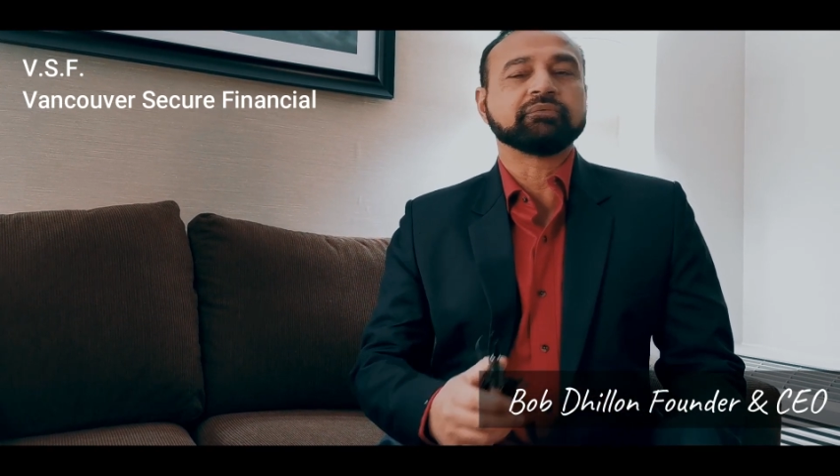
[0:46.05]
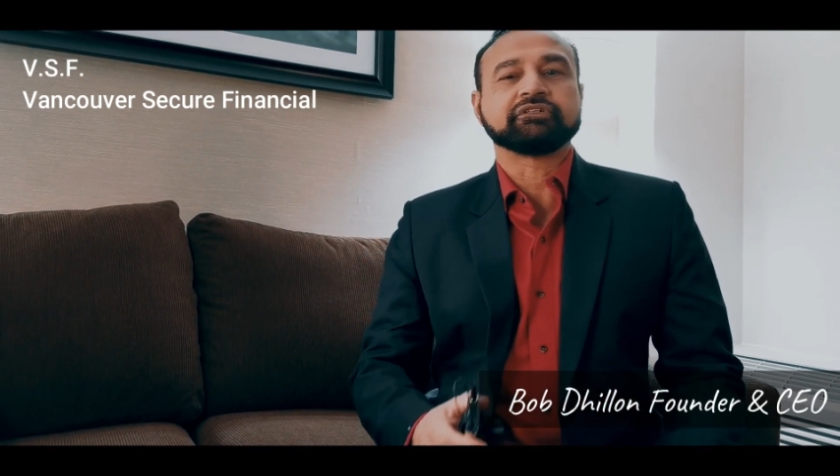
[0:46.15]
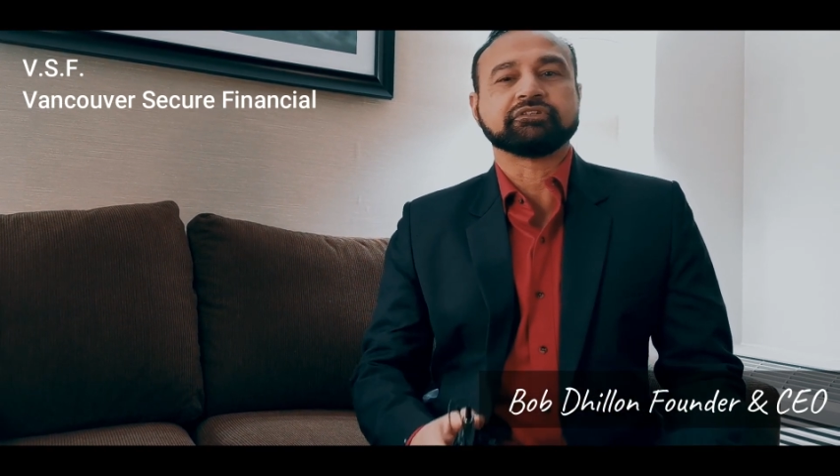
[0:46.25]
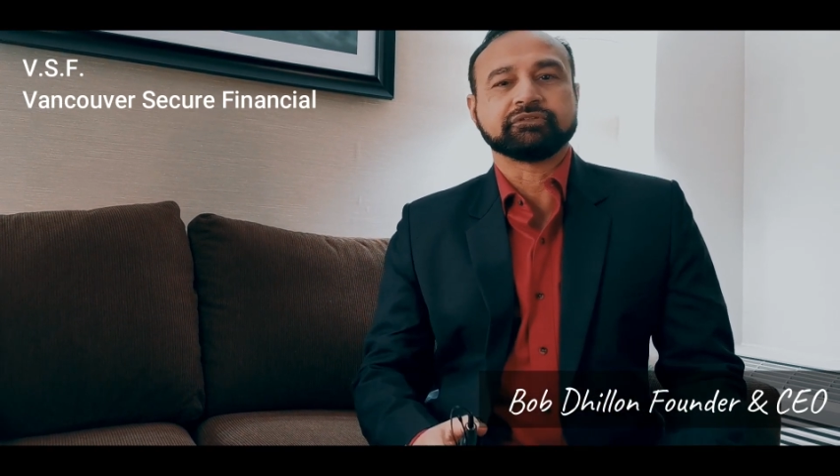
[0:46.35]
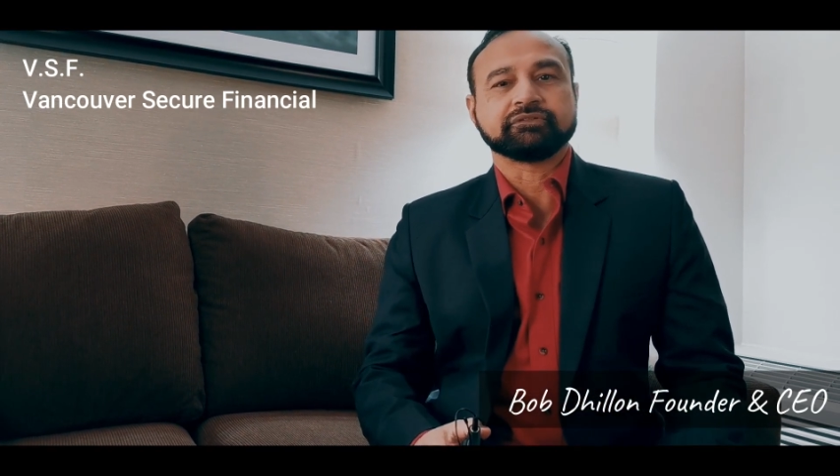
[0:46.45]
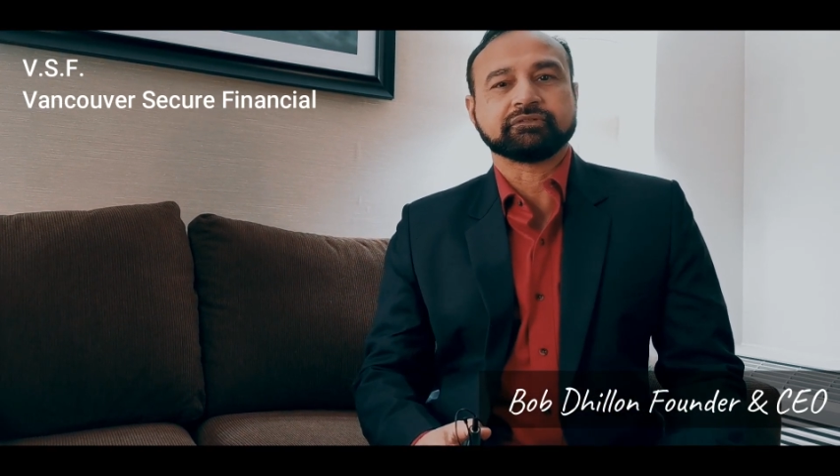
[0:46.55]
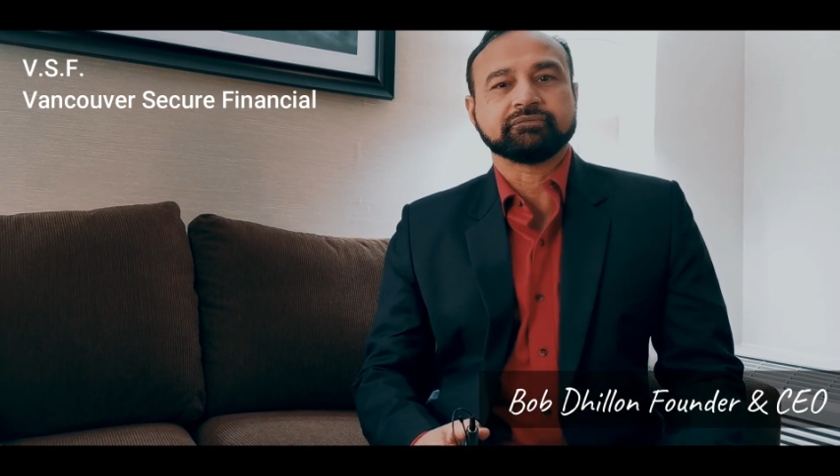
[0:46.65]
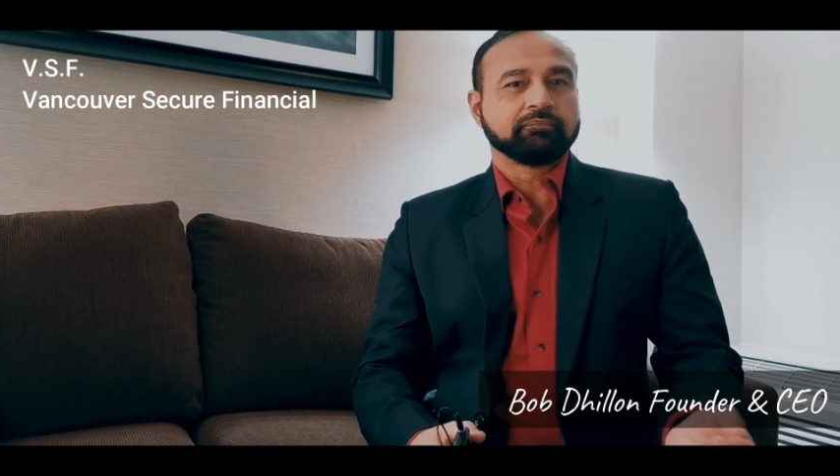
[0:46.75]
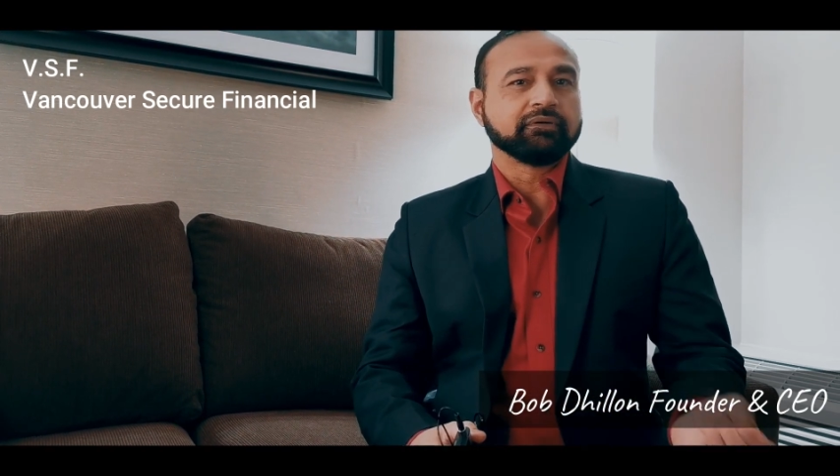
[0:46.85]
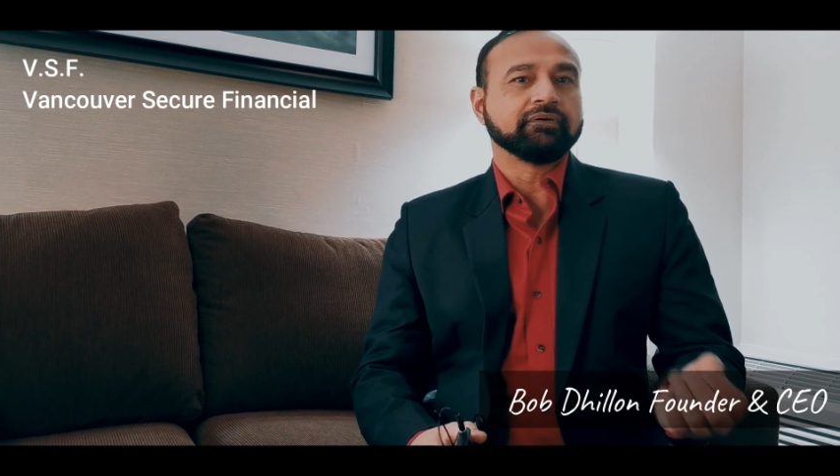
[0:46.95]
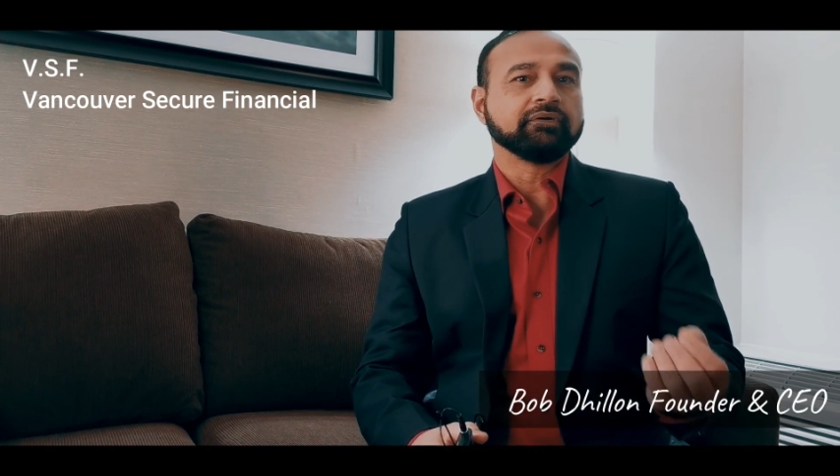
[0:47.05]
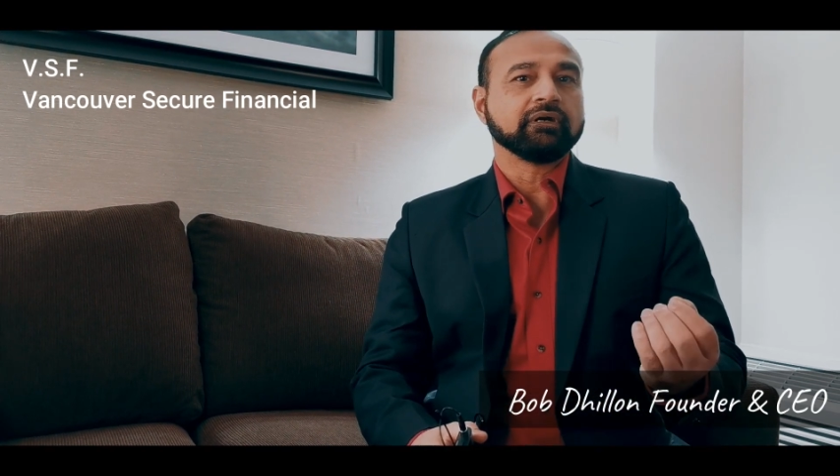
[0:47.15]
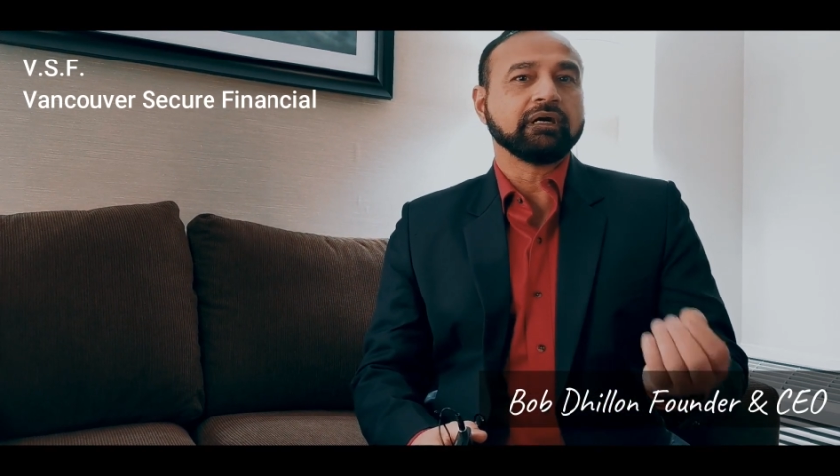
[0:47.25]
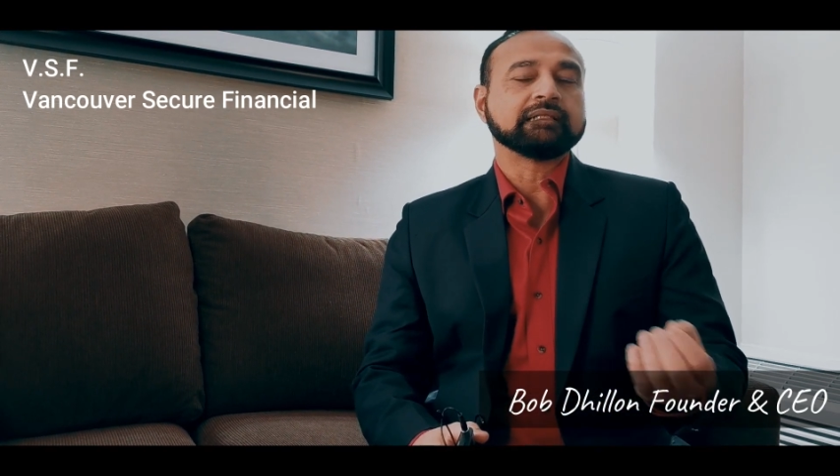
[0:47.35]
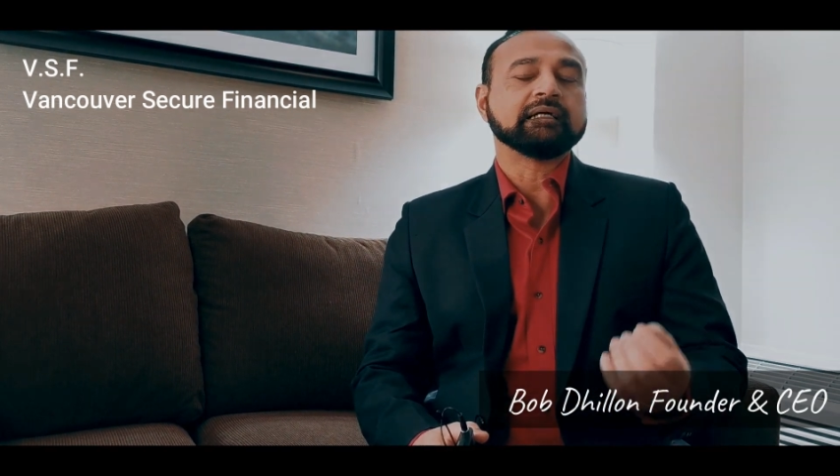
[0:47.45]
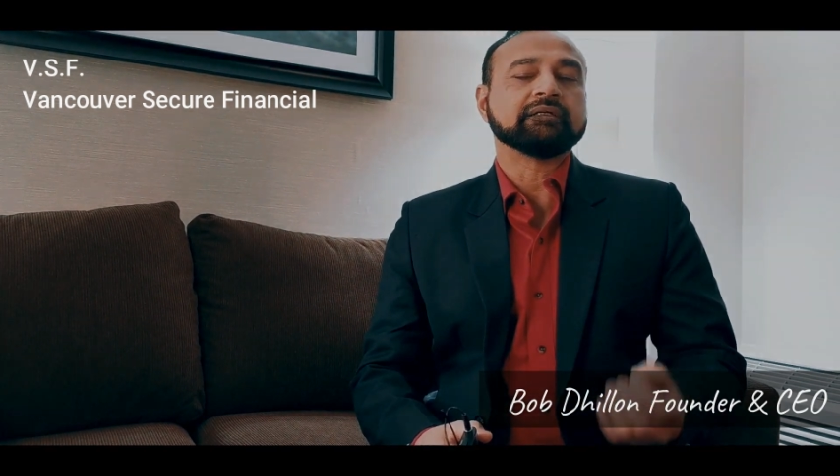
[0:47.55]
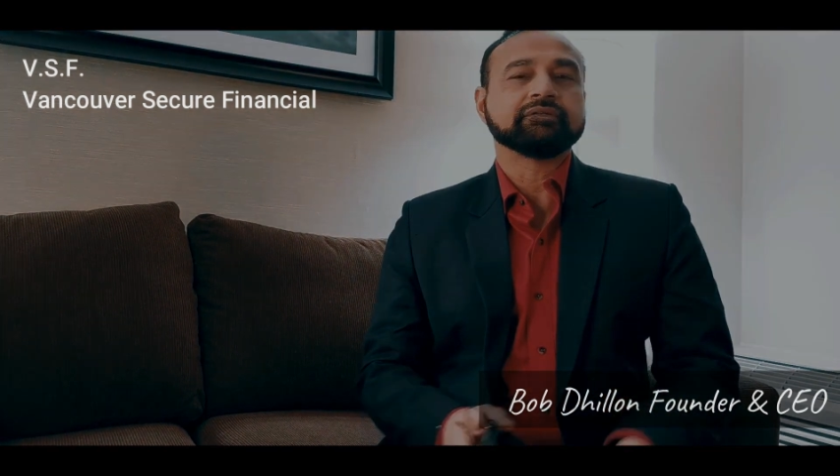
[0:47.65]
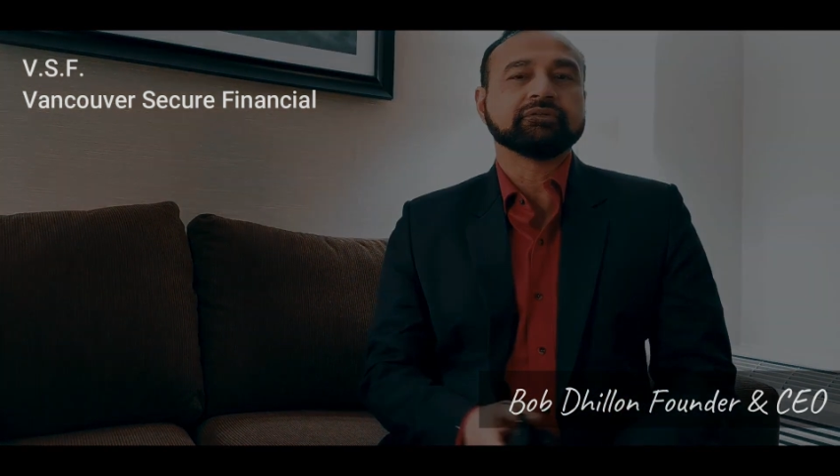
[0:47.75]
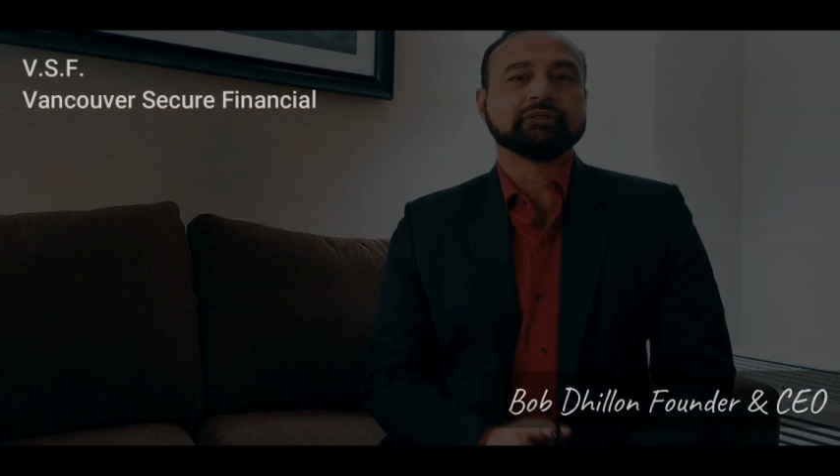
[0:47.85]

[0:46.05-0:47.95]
insurance per 1,000